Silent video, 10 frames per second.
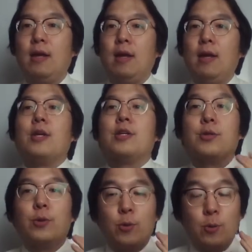
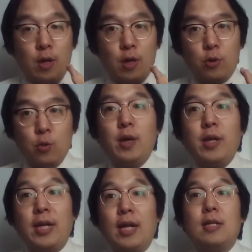So you want to get
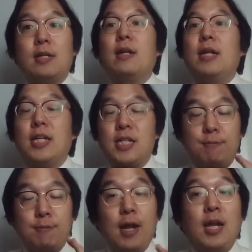it
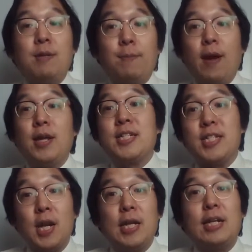explained by
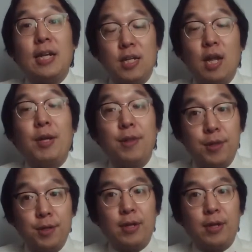solid economic theory.